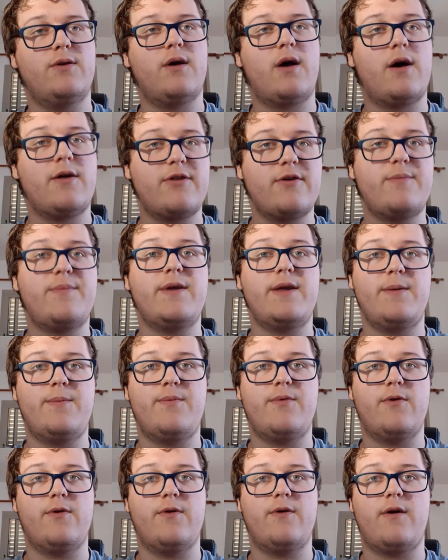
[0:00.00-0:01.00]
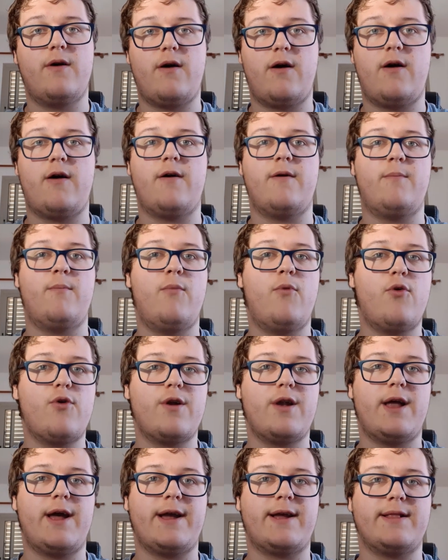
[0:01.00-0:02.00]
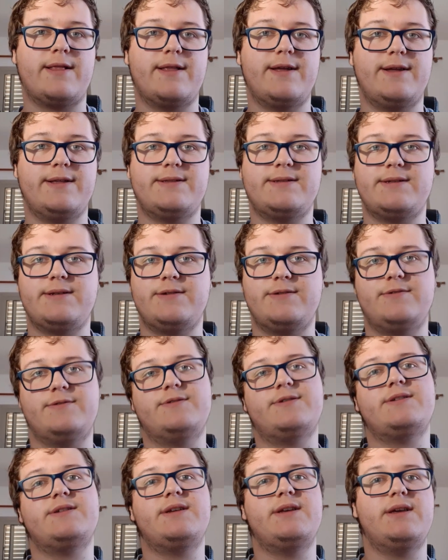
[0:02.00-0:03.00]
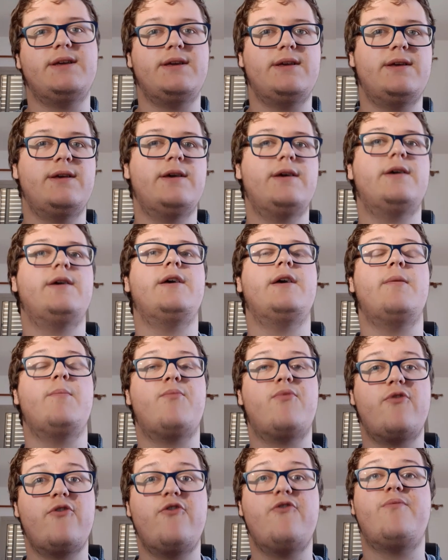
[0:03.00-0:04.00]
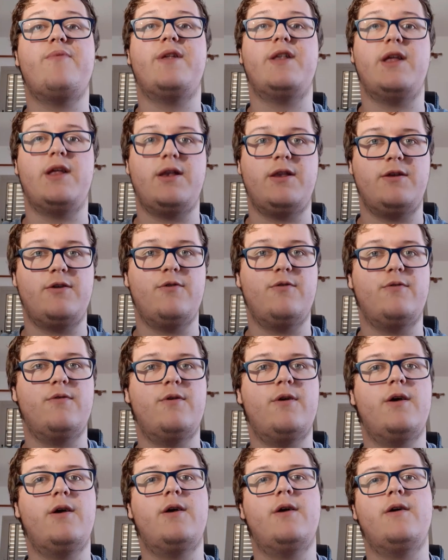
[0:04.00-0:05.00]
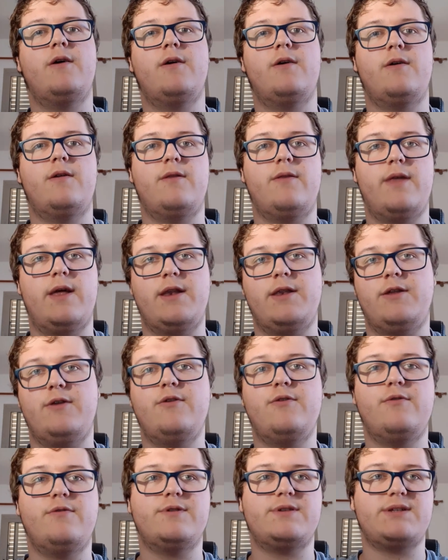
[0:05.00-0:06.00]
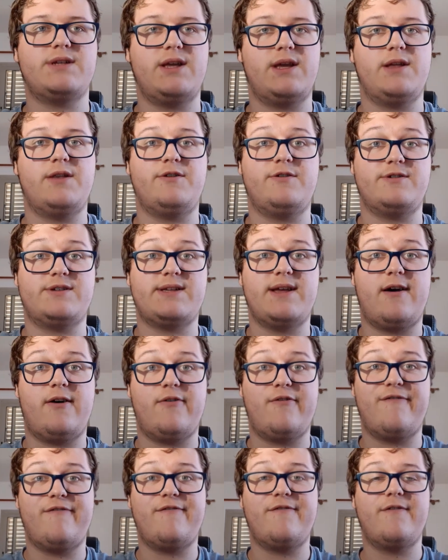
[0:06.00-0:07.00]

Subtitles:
other people are more likely to see improvement in you than you see in yourself.